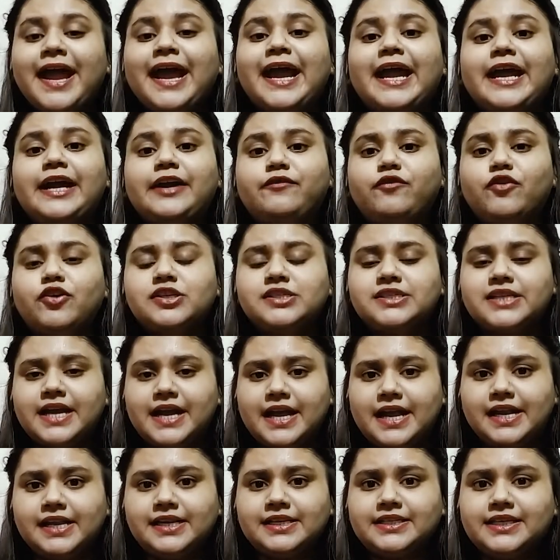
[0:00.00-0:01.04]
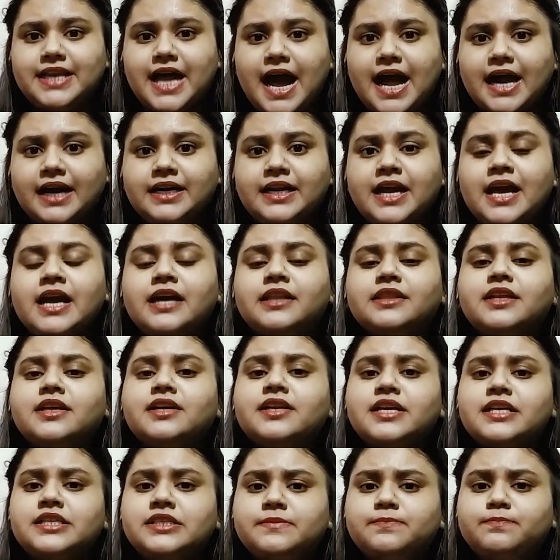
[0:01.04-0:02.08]
It was held that
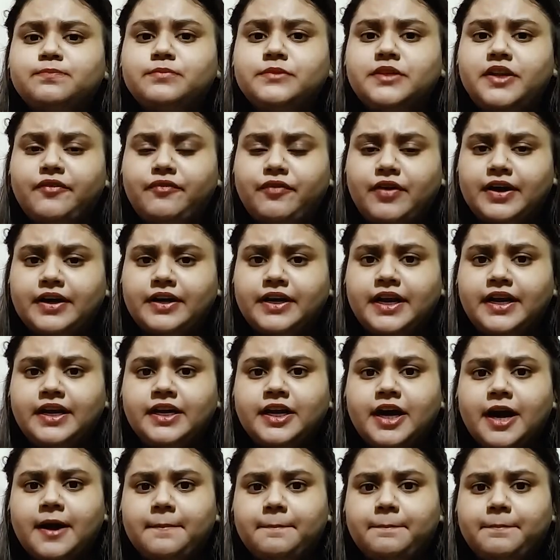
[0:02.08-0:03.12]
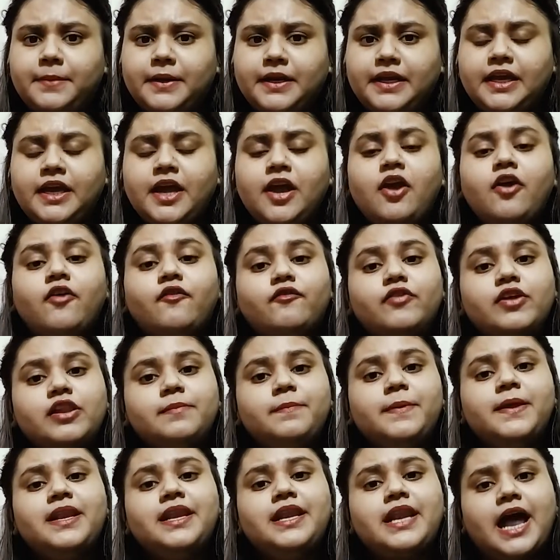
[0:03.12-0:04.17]
the defendant company will
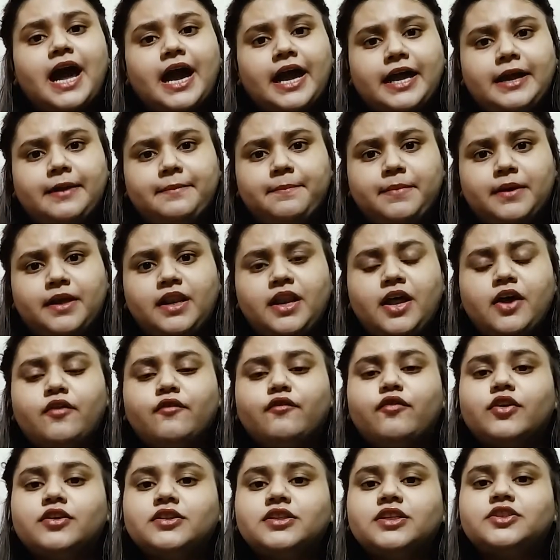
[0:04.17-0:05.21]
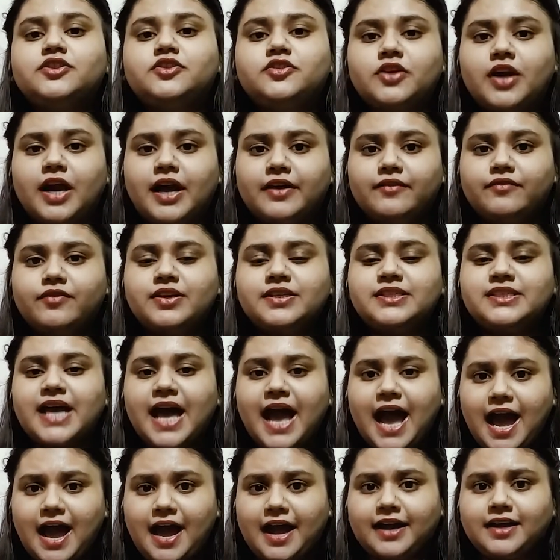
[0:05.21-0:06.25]
be liable for the driver's
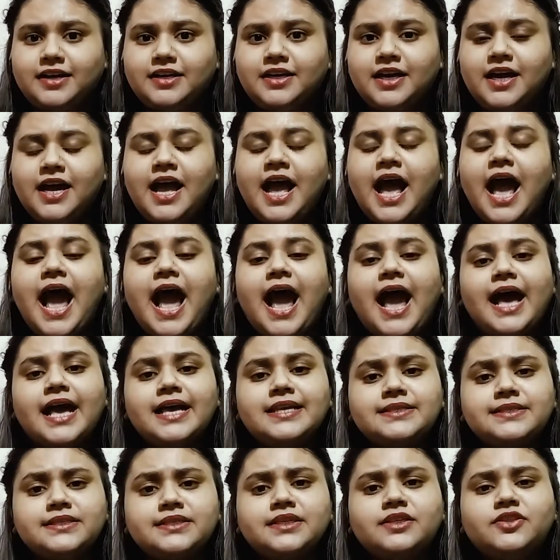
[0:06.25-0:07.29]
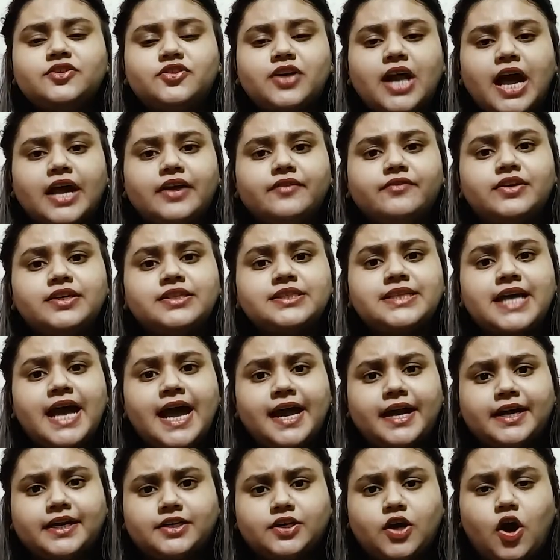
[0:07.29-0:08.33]
act, as the driver's
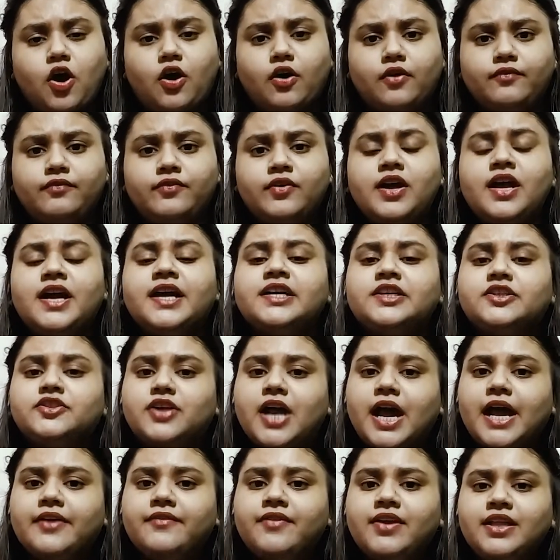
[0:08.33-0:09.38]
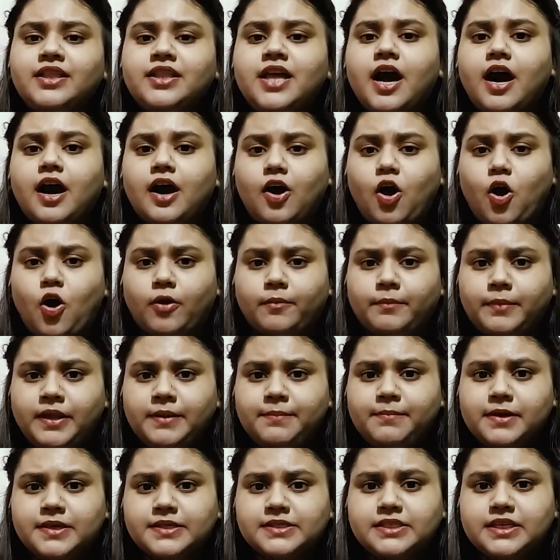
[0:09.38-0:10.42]
act of driving the
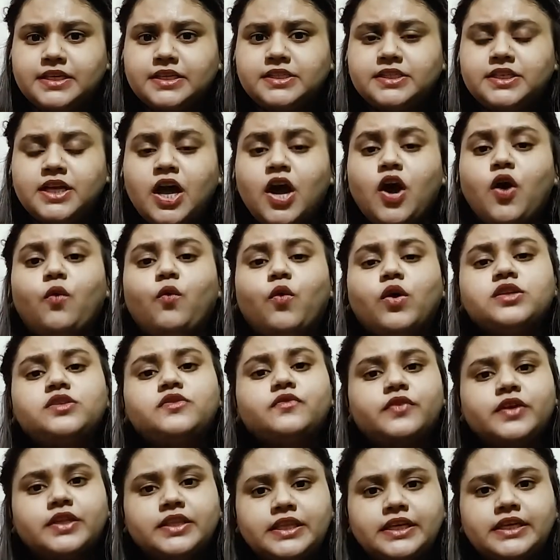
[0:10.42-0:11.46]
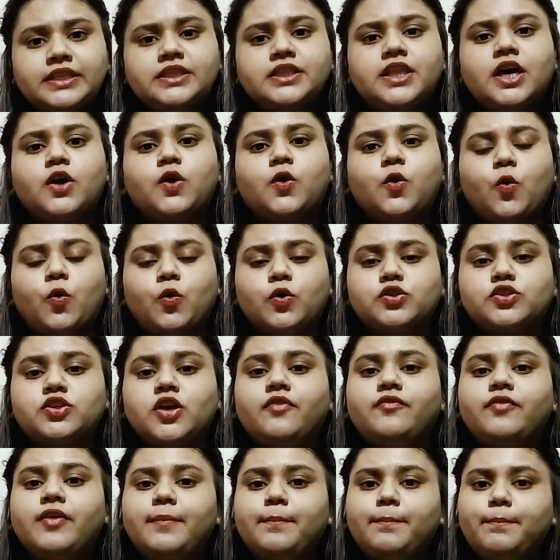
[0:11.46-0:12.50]
omnibuses was within the course of
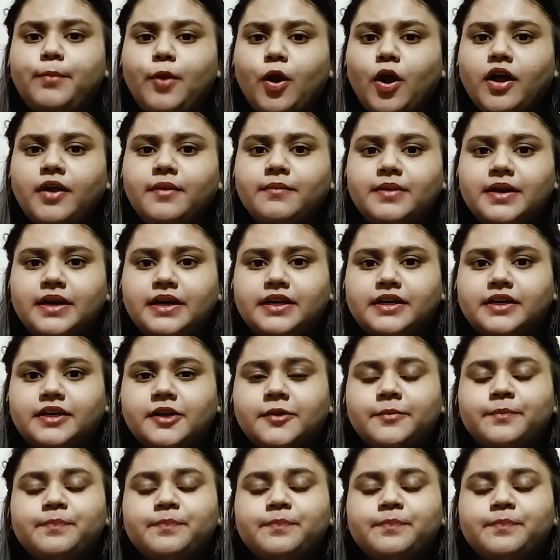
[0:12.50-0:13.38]
employment.